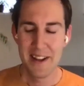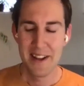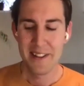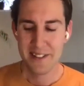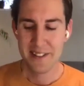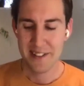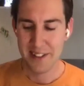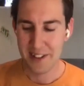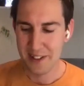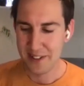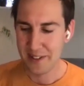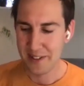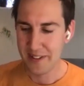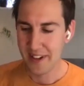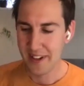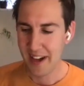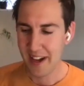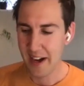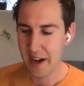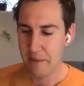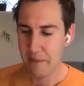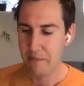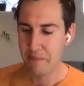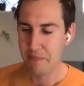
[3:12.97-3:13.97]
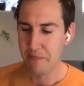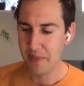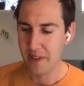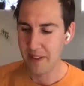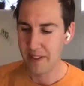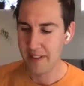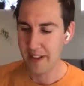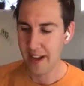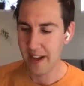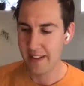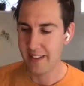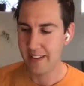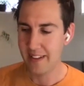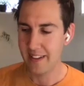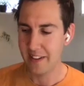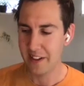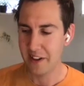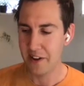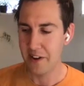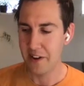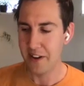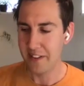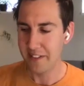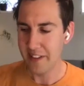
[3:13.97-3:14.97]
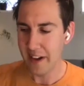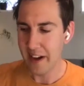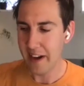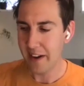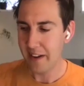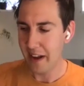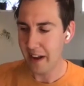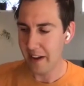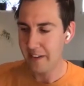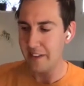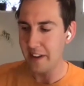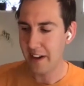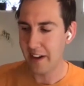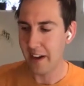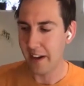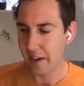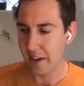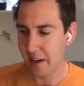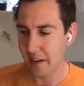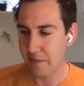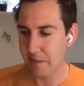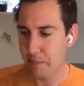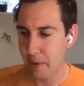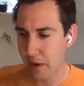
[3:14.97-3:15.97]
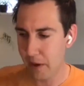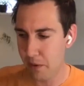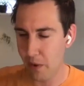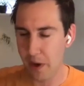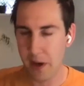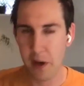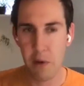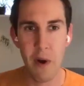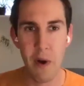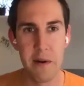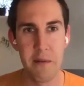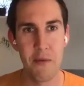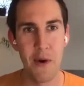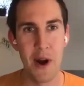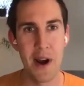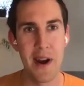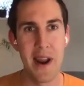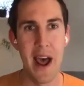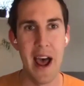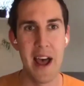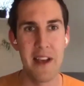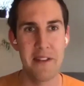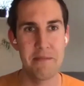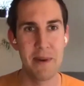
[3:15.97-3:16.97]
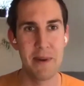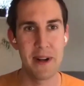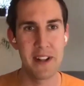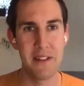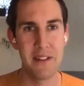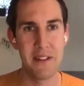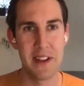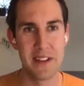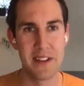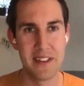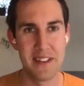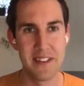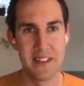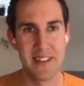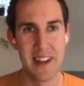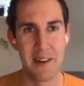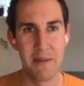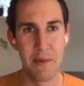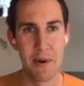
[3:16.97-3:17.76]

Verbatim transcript: So um, that, you know, instead I, I decided like let's pick like one one aspect of this instead,